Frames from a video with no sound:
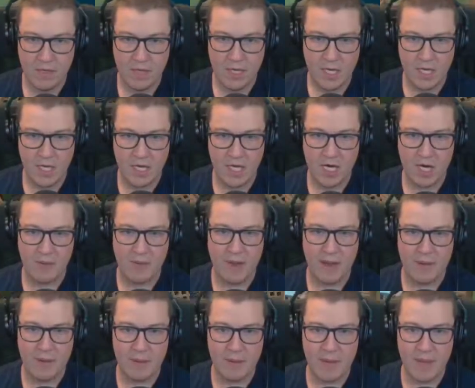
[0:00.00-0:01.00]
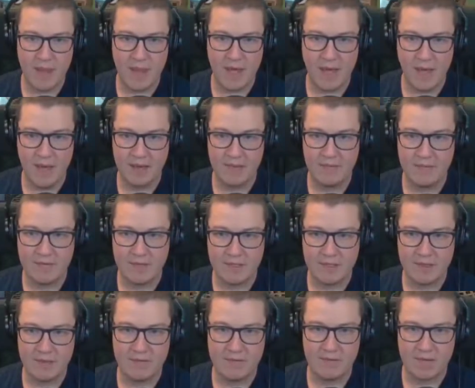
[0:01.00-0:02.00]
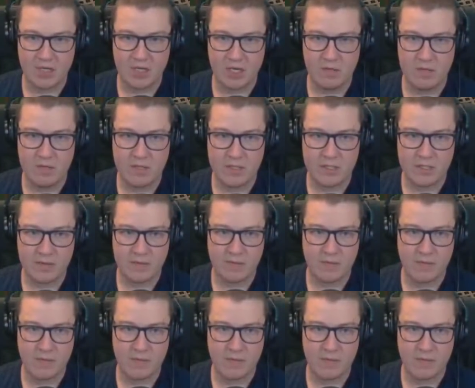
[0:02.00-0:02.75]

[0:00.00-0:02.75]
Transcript: Hey, you've got to be happy about that. Fishos.